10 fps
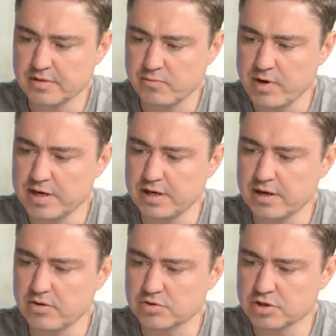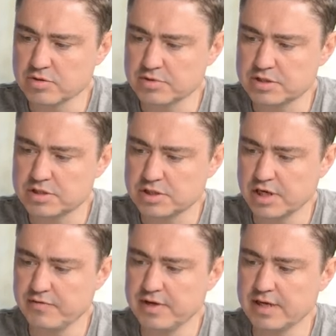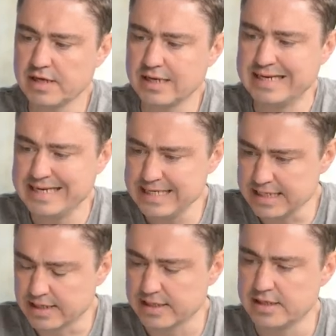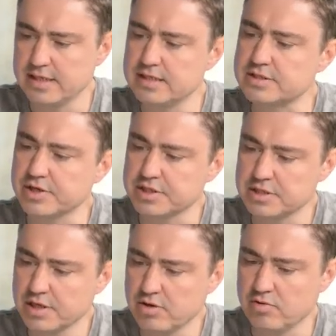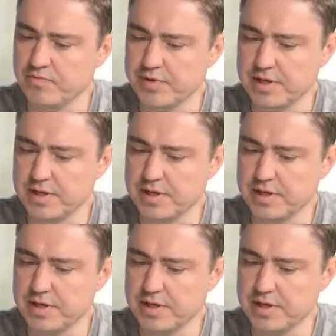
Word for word: where autonomous driving legally is right now